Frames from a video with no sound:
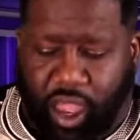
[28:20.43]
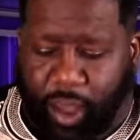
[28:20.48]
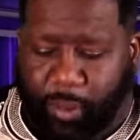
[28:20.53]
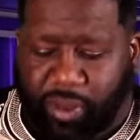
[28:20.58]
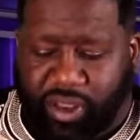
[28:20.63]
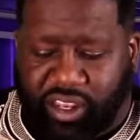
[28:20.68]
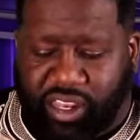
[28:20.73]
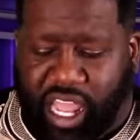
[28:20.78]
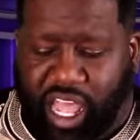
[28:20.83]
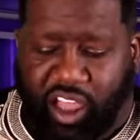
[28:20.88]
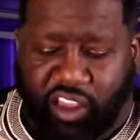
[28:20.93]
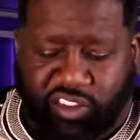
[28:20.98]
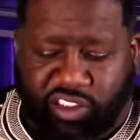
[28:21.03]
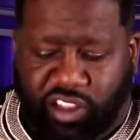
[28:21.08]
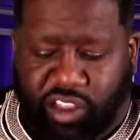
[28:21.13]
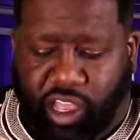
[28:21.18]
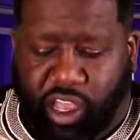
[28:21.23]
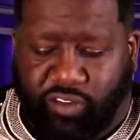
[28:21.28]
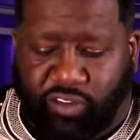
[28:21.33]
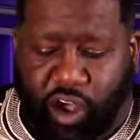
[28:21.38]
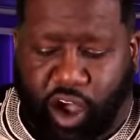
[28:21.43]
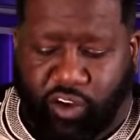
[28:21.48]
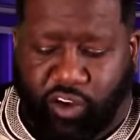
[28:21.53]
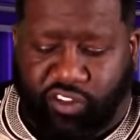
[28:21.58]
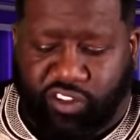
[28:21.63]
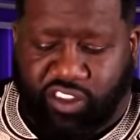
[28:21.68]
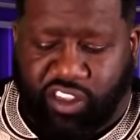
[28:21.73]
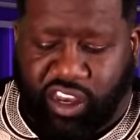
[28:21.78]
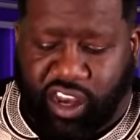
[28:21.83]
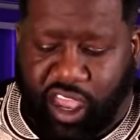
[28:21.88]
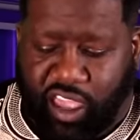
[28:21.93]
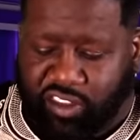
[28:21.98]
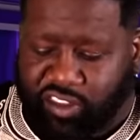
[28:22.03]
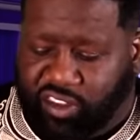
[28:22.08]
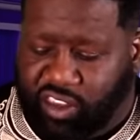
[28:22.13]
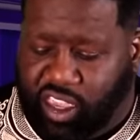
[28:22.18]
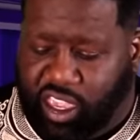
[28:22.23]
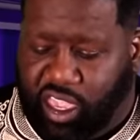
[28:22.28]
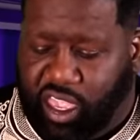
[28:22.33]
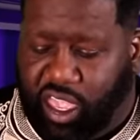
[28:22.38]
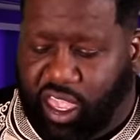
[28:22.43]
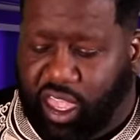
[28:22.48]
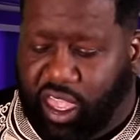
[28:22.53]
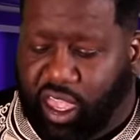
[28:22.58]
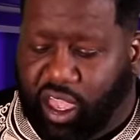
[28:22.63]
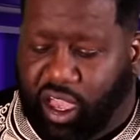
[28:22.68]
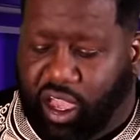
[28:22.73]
I'm acknowledge the love offerings that I see.